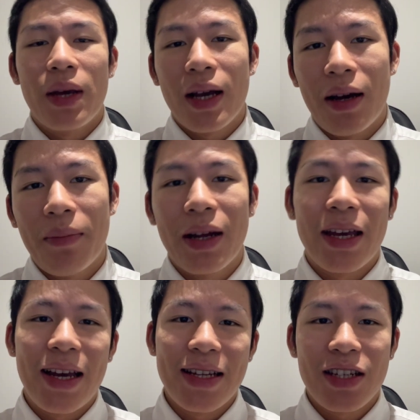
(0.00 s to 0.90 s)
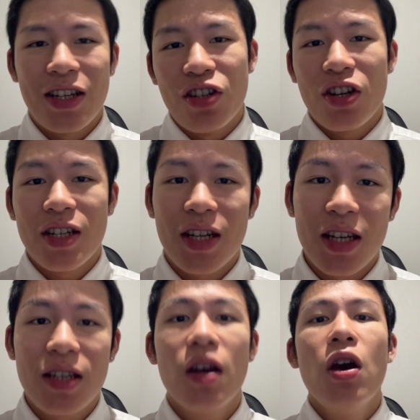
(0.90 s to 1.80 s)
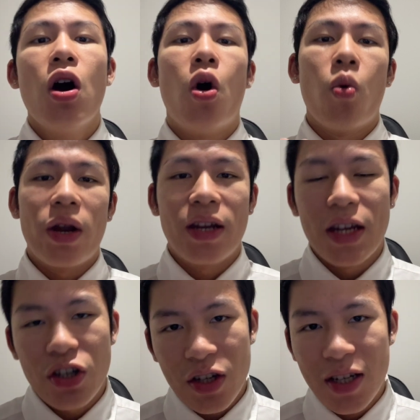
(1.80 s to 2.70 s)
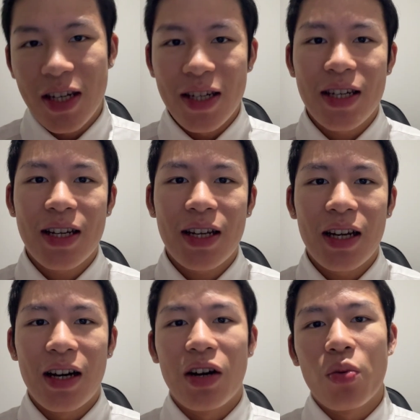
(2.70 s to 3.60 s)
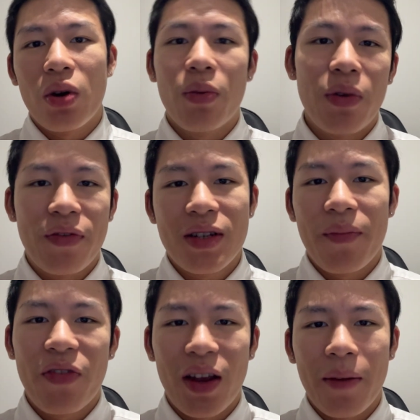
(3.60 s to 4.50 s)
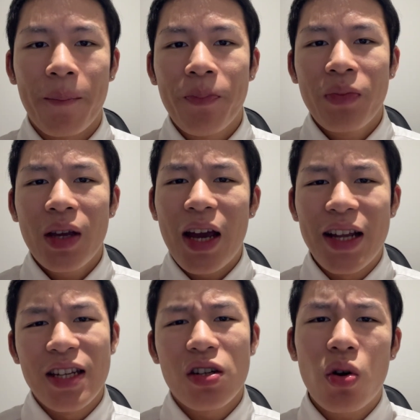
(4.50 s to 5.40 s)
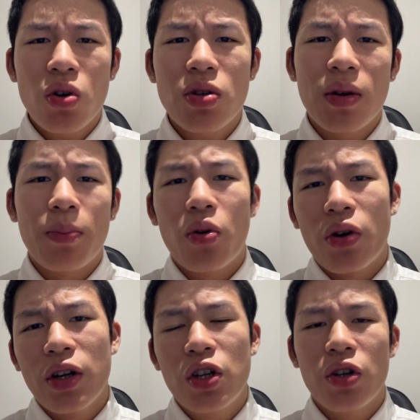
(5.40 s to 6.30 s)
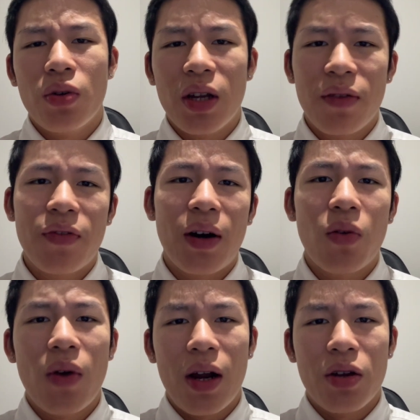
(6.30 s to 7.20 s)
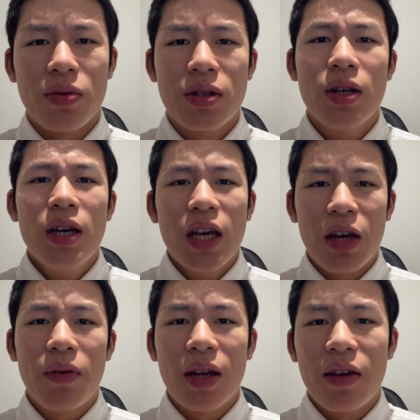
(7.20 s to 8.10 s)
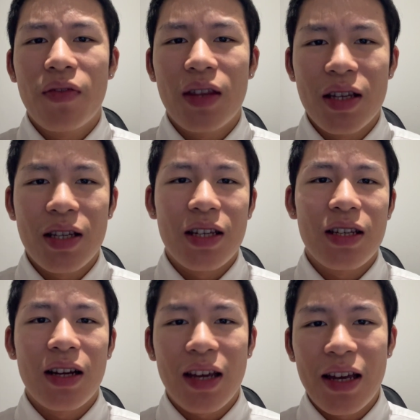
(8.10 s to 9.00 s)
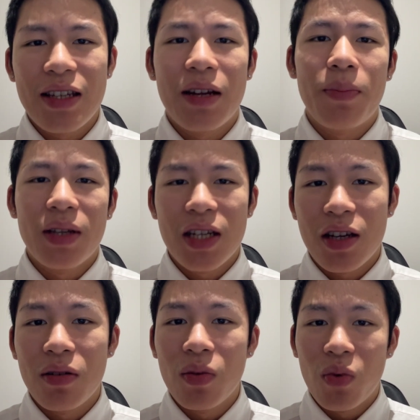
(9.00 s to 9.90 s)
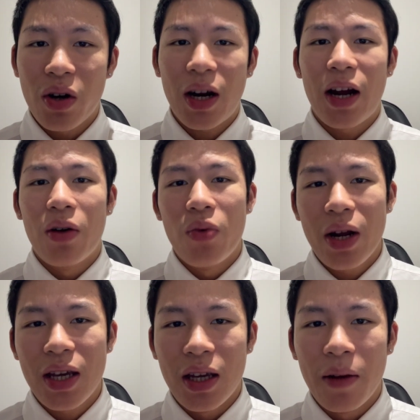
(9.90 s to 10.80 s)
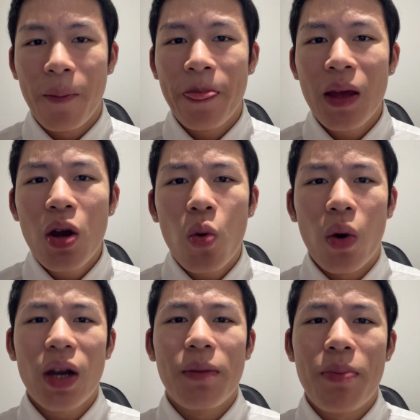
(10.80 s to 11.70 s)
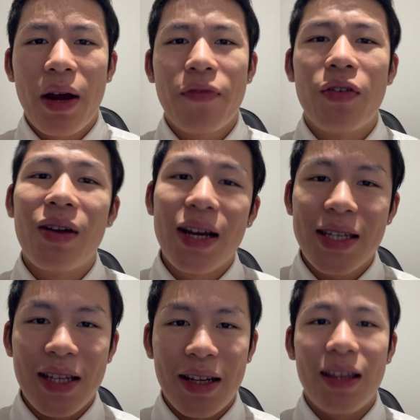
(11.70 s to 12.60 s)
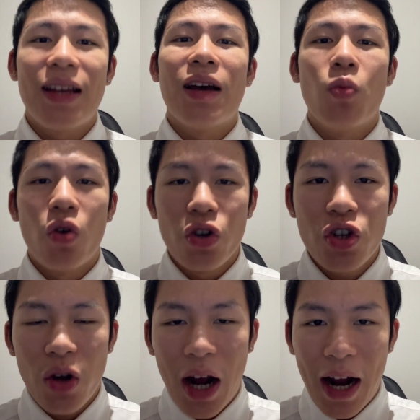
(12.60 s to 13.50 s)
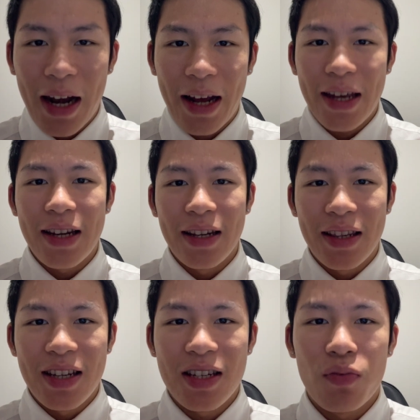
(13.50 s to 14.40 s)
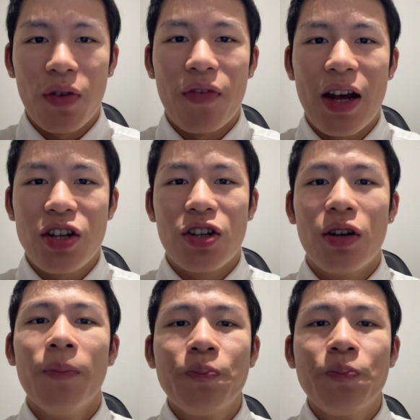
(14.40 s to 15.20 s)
up against injustice or when they just disagree with something. It is also important to live our values, even if this is against a particular work hierarchy. One impactful lesson that I want to highlight in this reflection